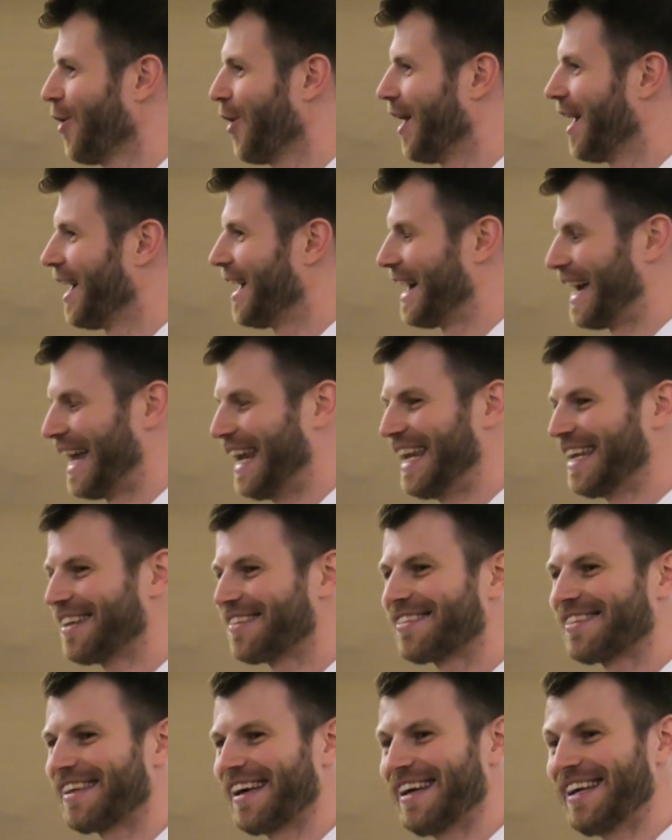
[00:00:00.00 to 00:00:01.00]

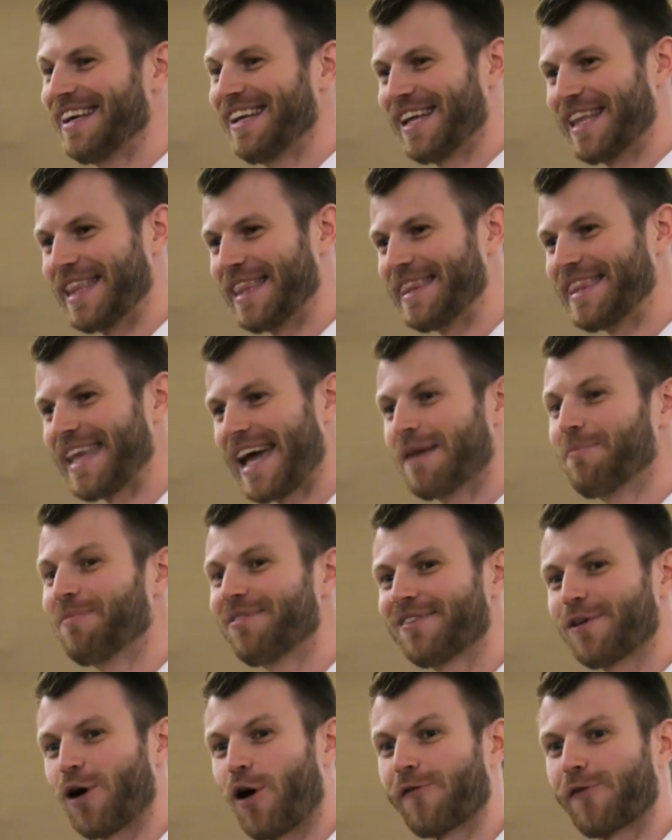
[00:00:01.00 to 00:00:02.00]
Jean-Baptiste Gorval.
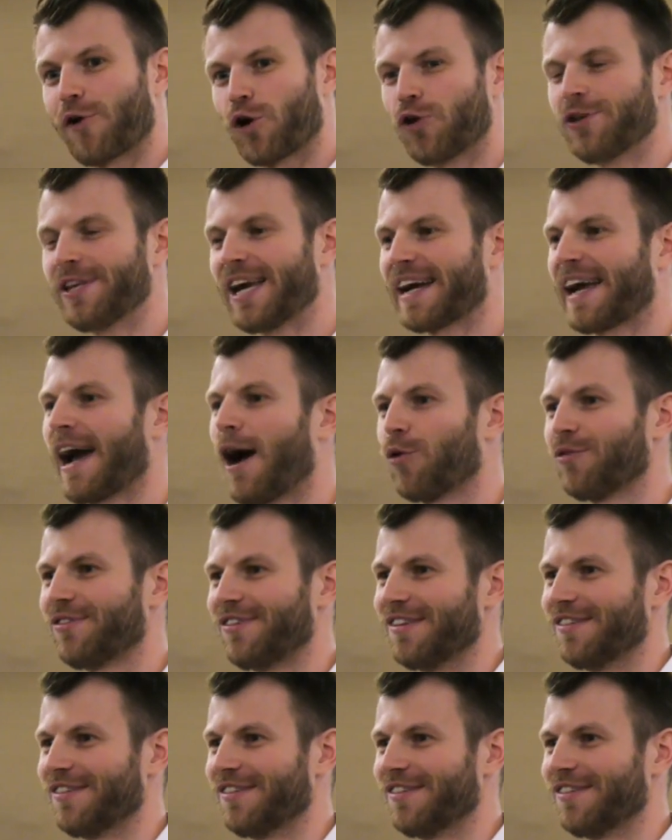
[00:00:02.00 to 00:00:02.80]
During the